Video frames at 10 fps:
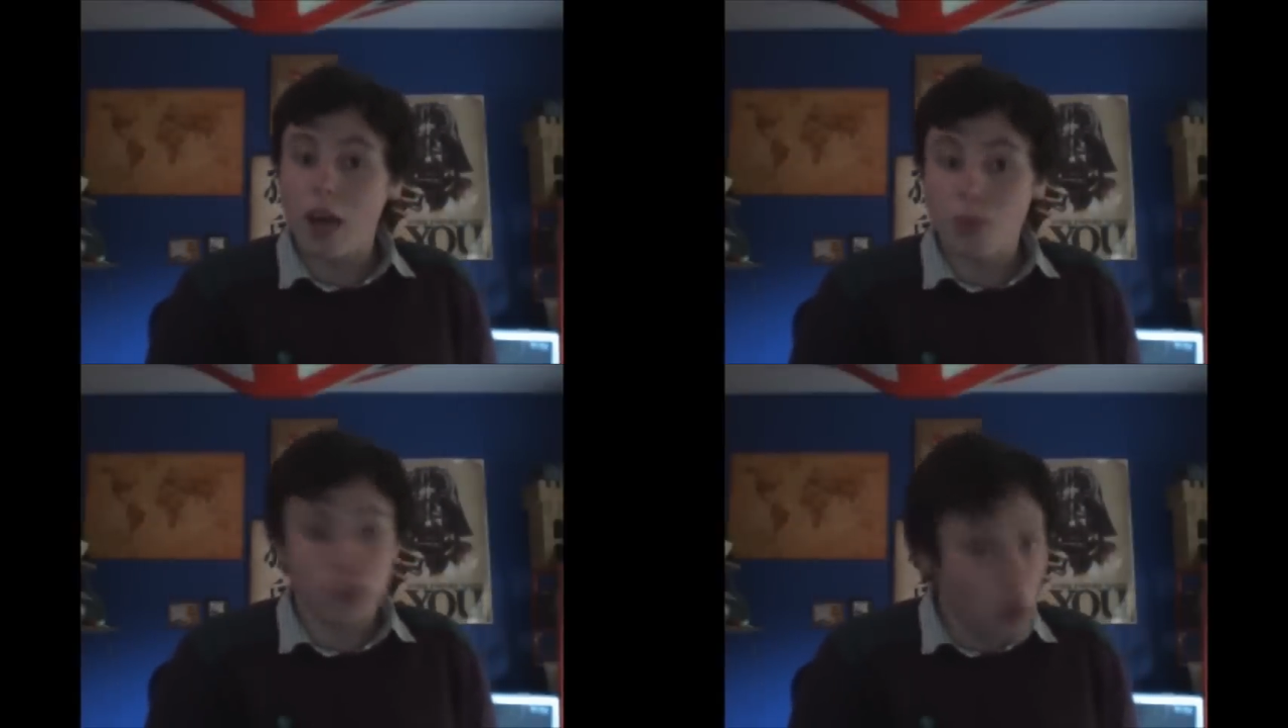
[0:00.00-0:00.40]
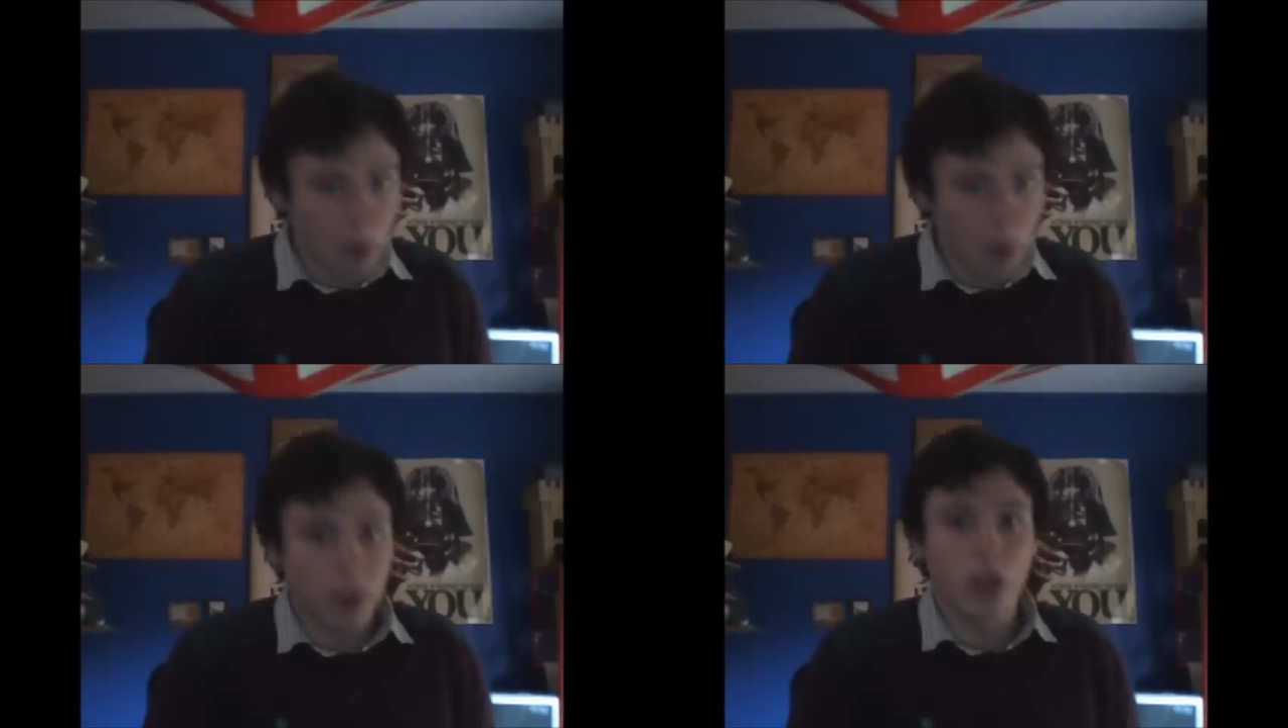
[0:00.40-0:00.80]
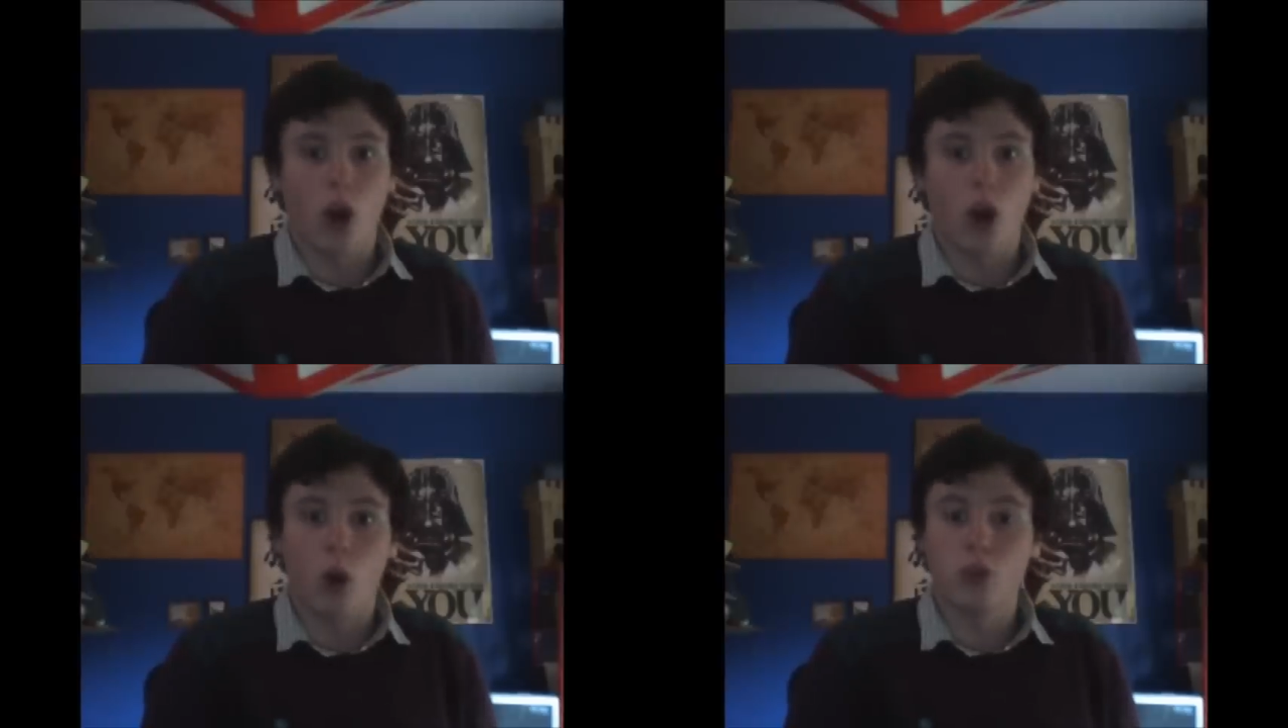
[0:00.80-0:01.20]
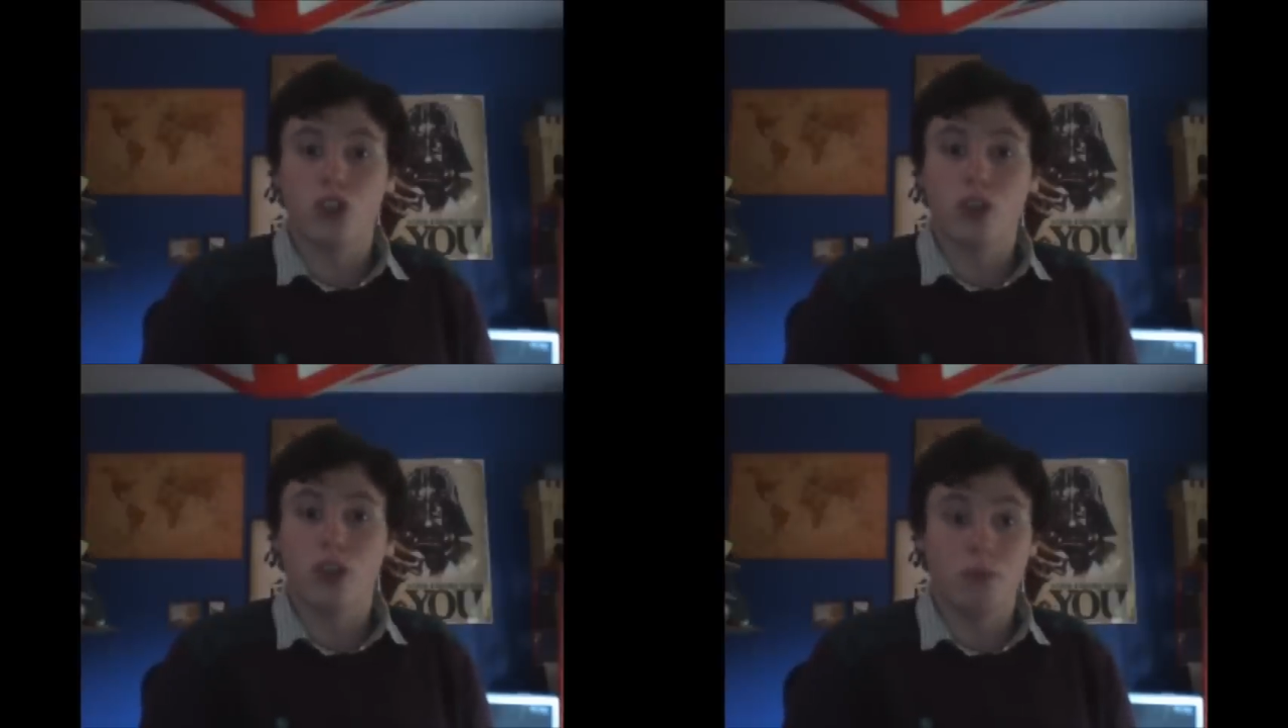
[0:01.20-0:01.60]
Presumably your
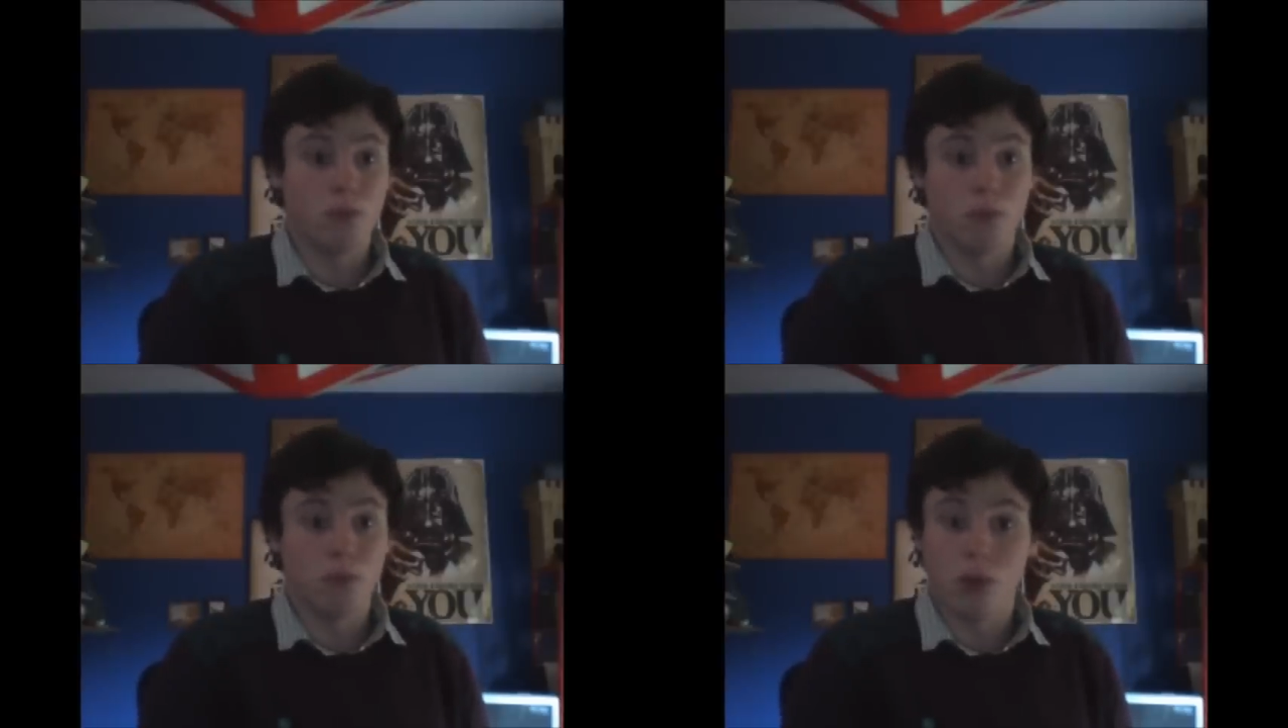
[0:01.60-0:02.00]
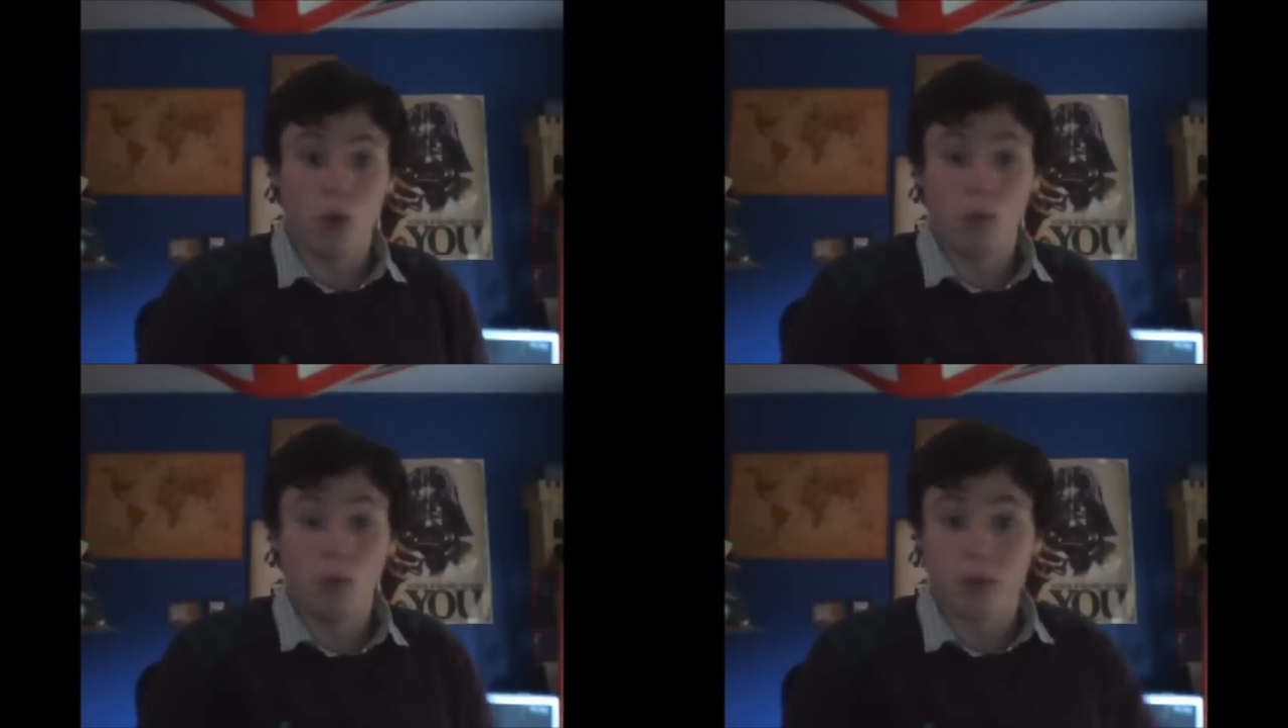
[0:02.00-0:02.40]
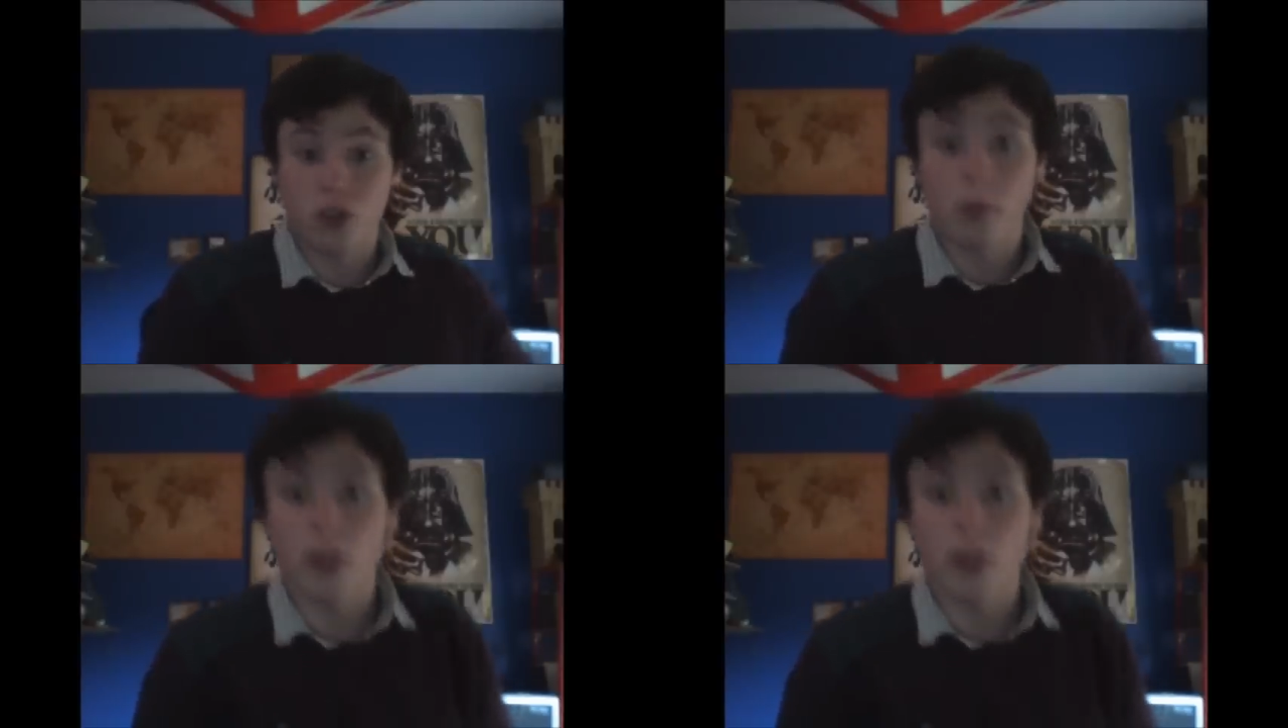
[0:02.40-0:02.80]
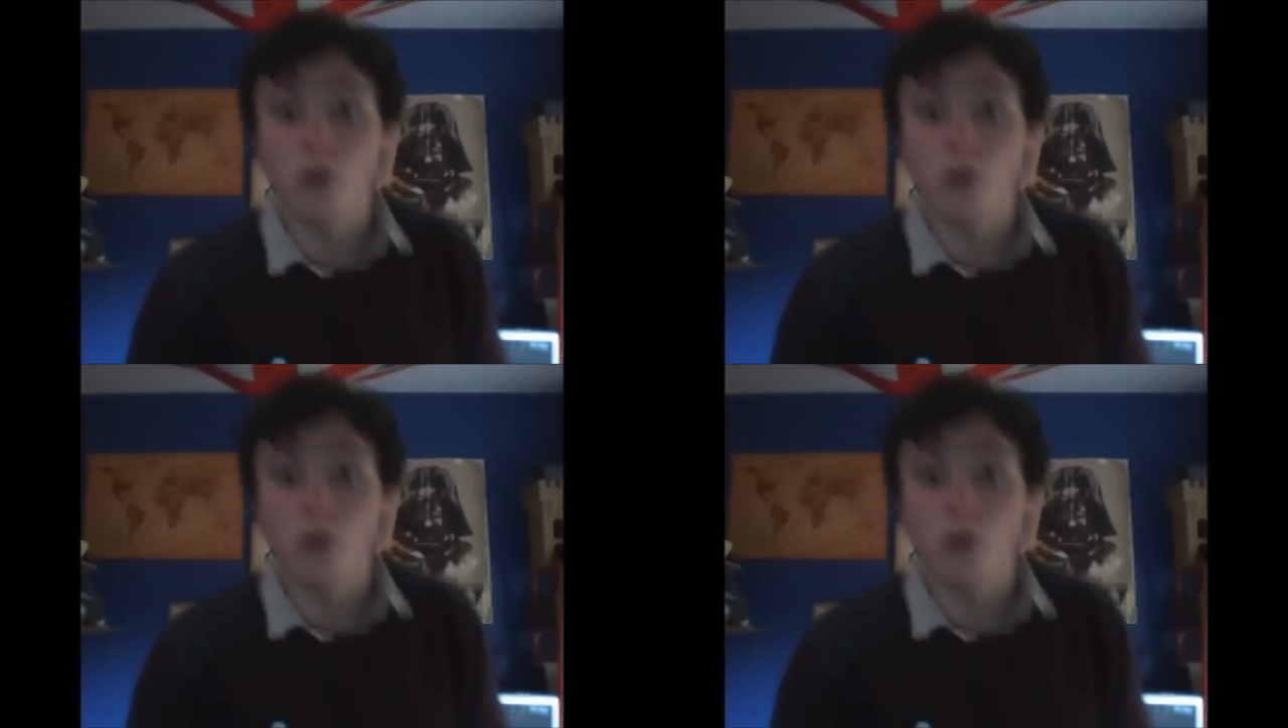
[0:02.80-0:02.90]
host. Presumably